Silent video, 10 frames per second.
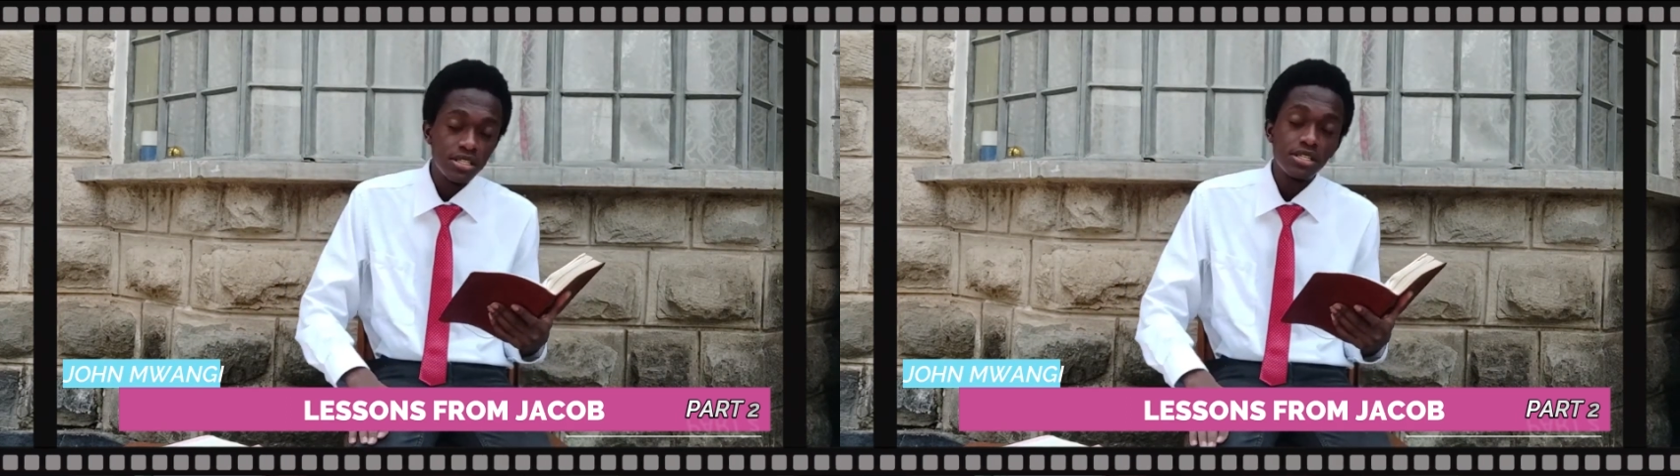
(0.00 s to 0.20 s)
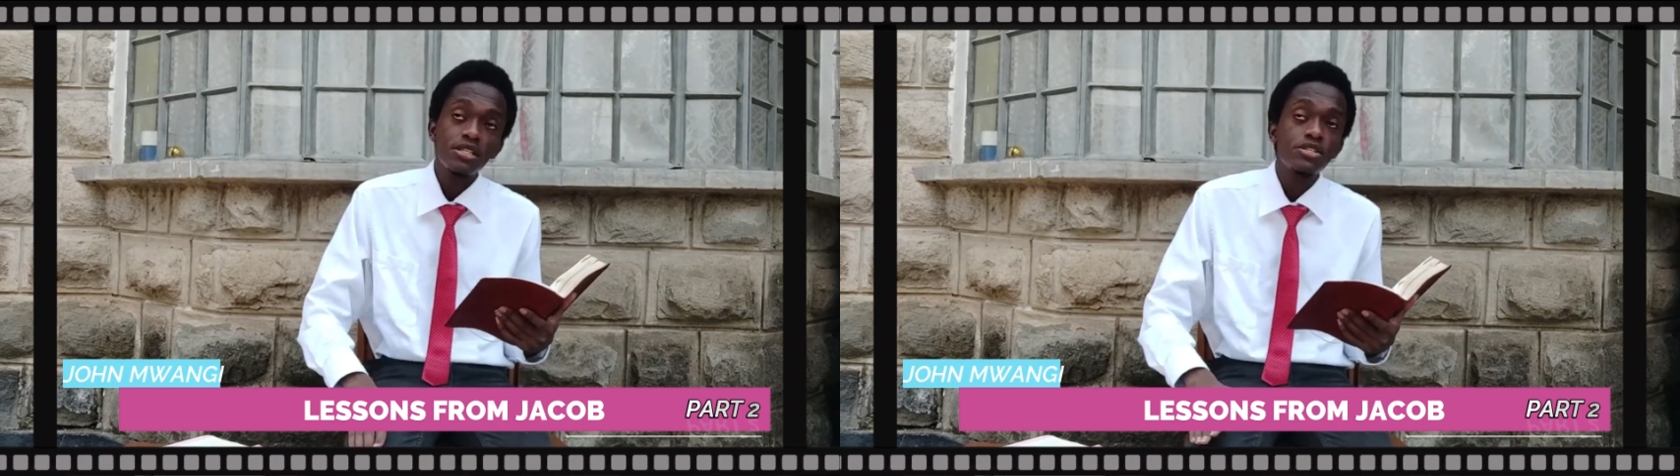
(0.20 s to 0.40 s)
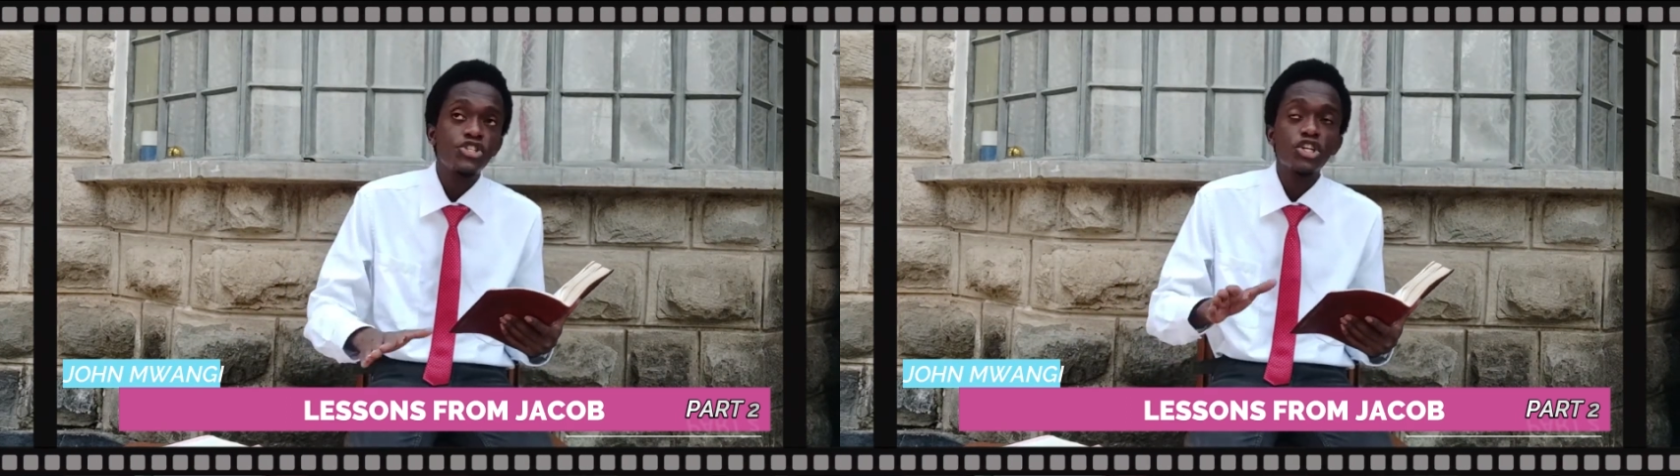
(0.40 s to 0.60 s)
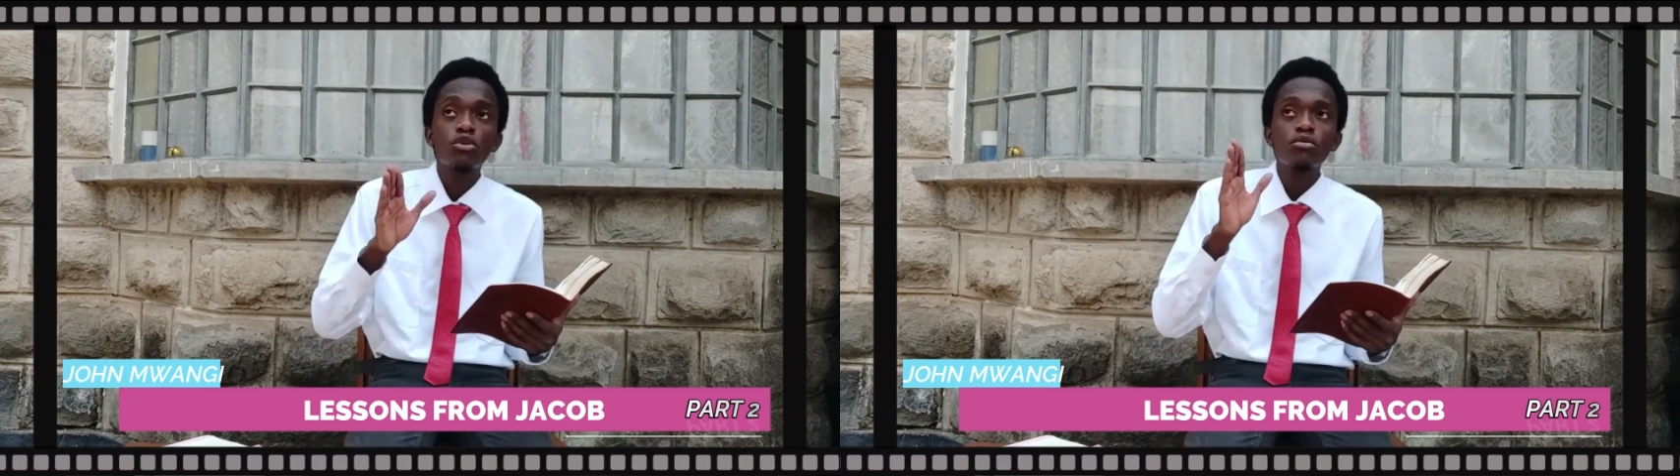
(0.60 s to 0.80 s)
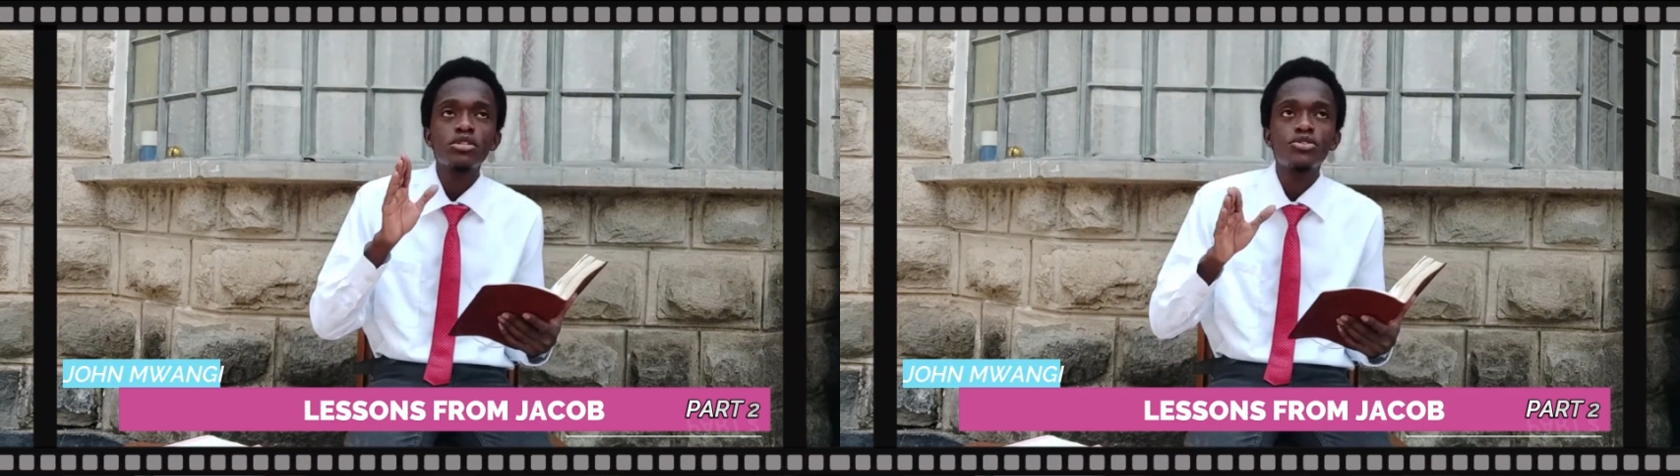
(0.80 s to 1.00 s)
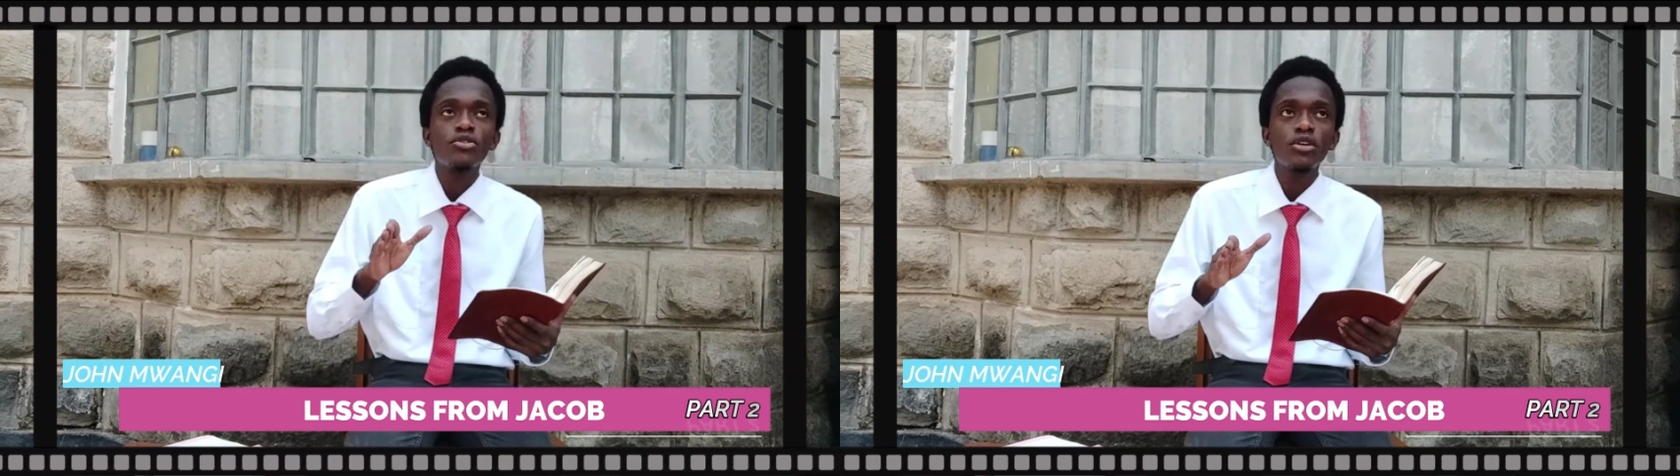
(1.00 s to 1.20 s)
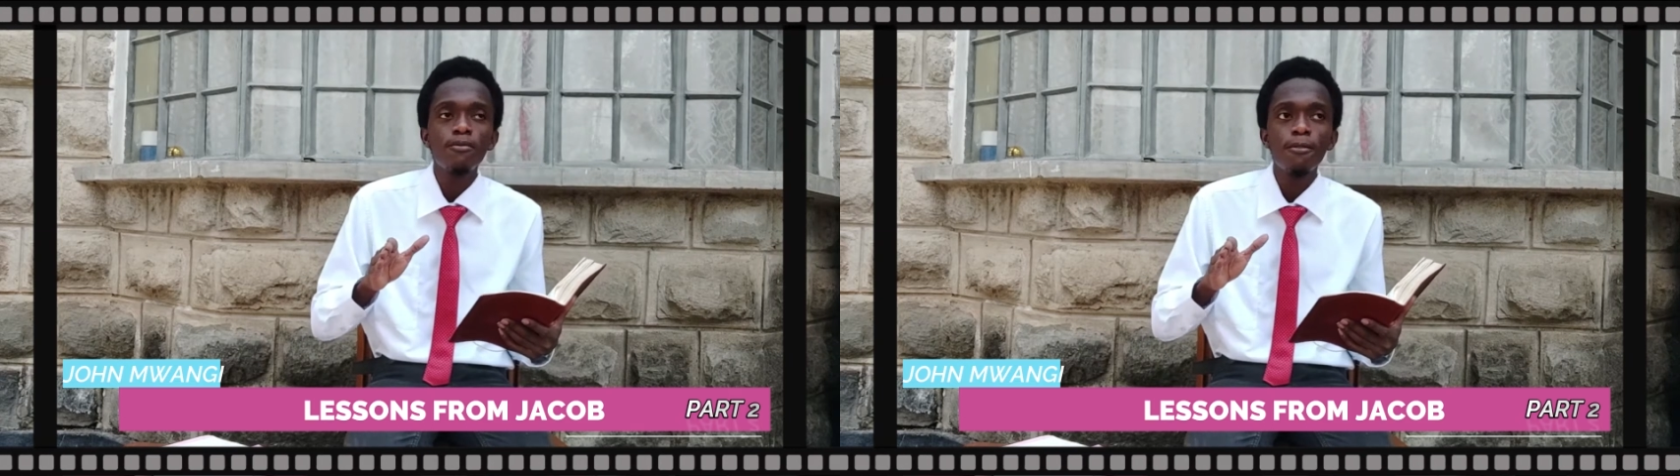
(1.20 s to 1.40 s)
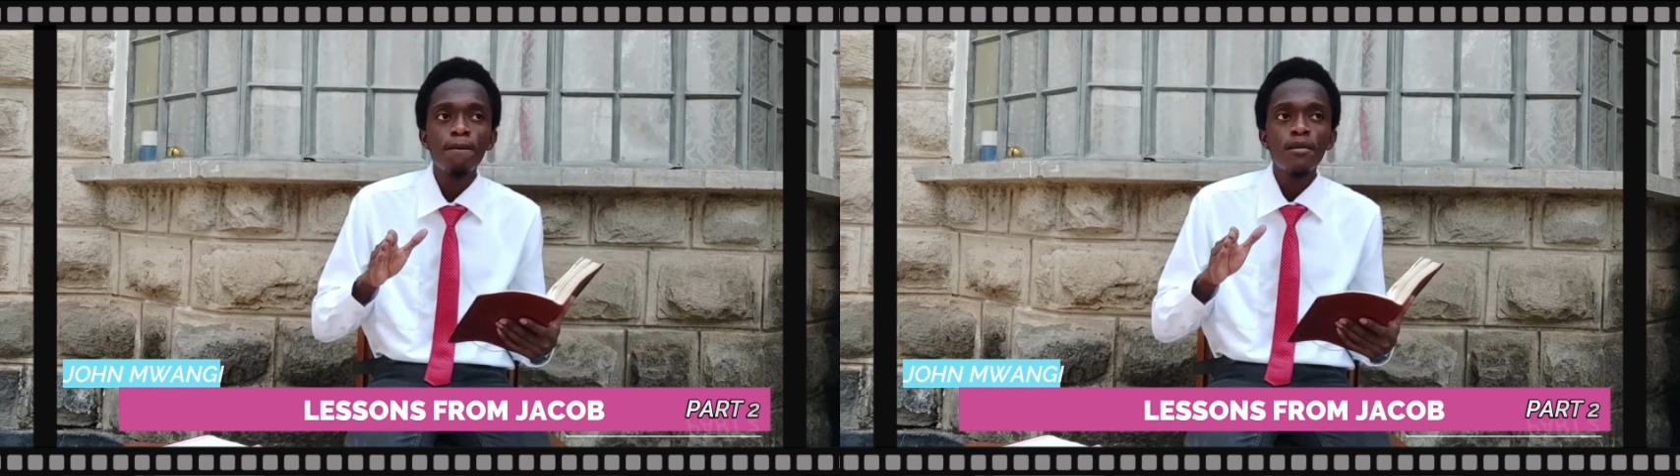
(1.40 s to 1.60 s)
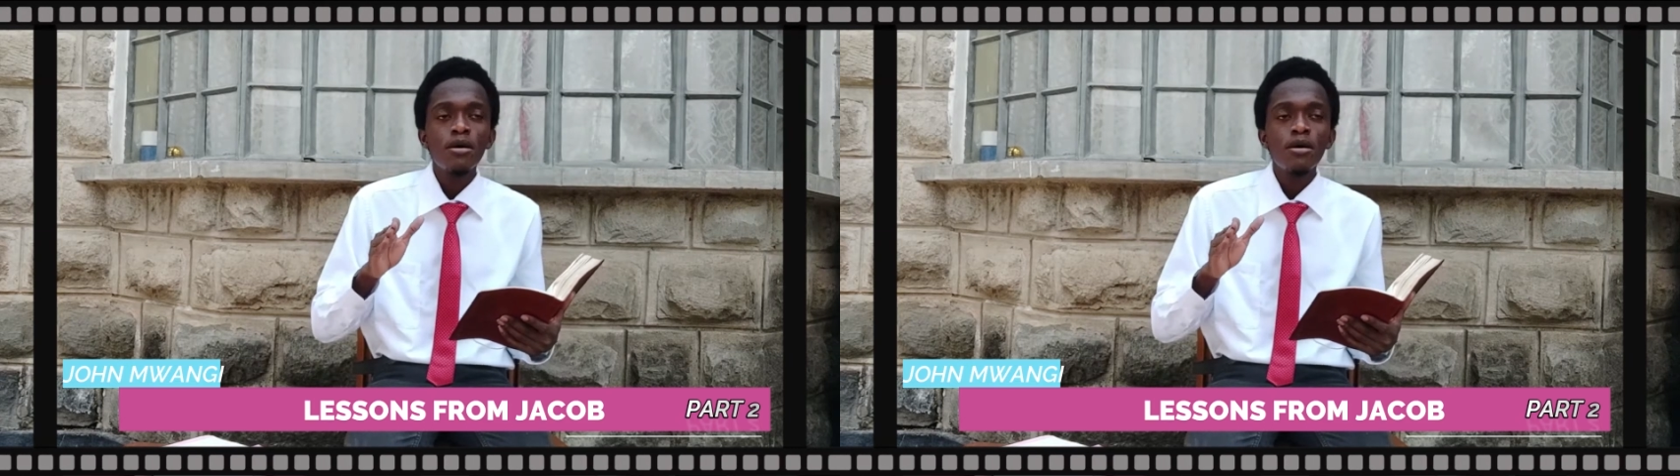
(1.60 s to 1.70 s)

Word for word: This is Jacob's dream